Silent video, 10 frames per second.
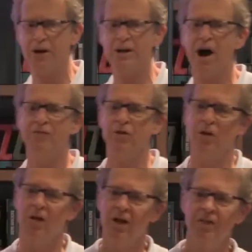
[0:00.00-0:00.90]

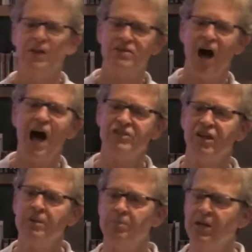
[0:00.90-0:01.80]
novel that ties
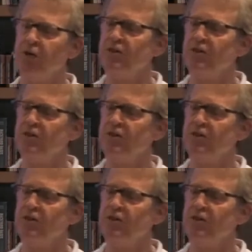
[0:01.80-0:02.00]
into Peter and the